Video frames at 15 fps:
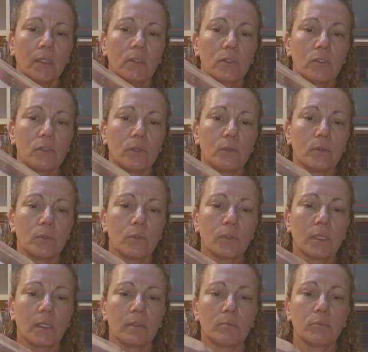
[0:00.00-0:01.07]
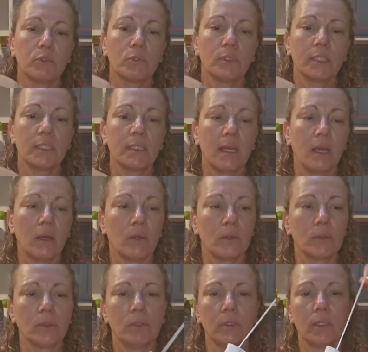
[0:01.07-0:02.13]
so you can pull it
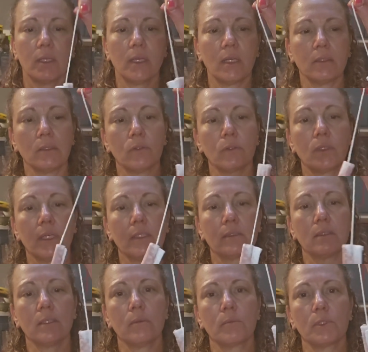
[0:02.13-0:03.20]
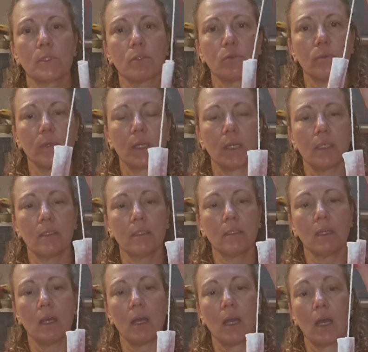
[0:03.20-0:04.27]
out and you can demonstrate
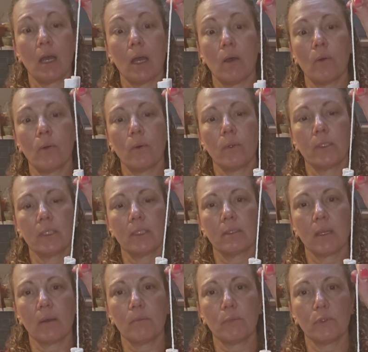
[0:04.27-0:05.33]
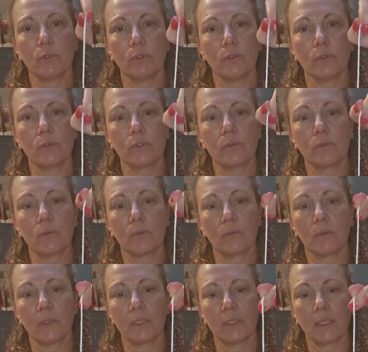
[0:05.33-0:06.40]
how the tampon looks
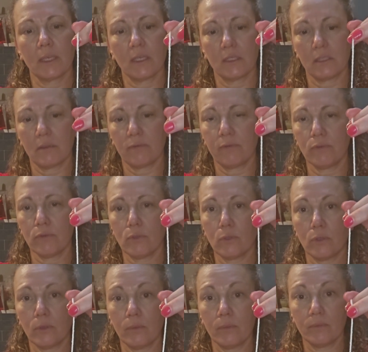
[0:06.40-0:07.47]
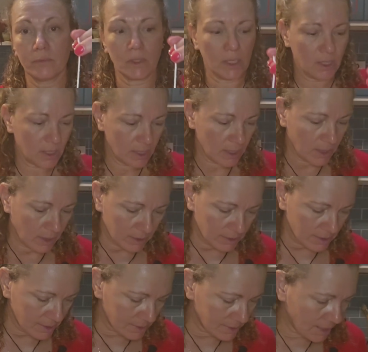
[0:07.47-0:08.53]
when it's full.
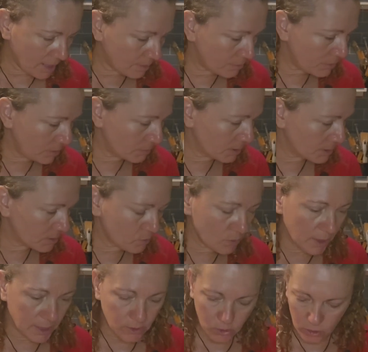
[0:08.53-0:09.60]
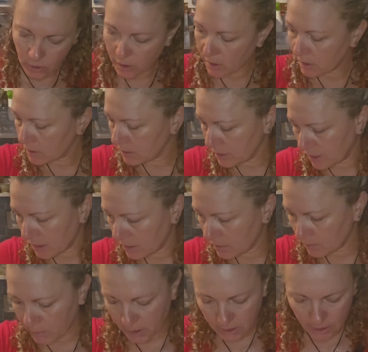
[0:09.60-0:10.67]
The same demonstration
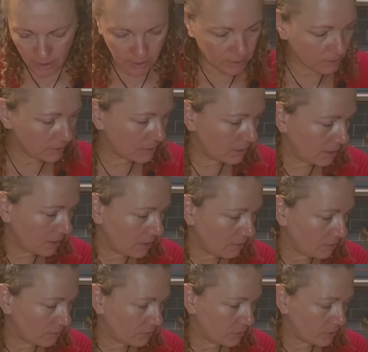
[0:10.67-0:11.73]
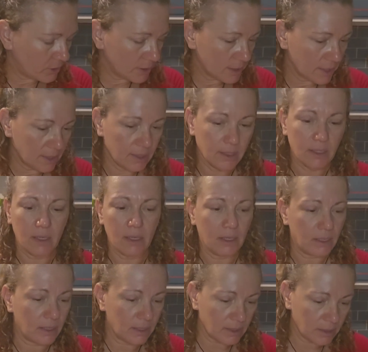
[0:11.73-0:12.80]
can be done for
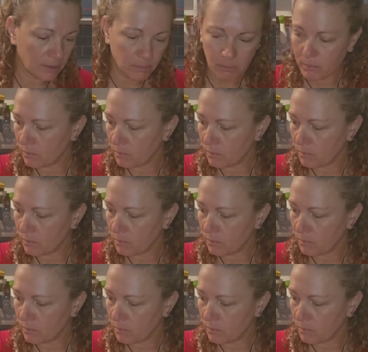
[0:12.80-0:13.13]
the